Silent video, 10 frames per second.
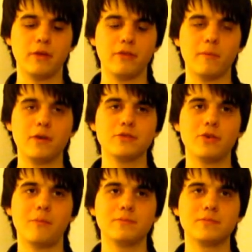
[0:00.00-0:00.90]
I think my
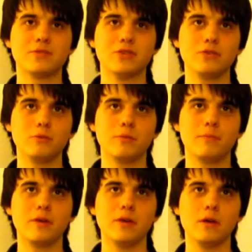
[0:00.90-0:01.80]
top two
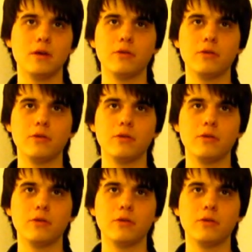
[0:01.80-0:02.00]
would be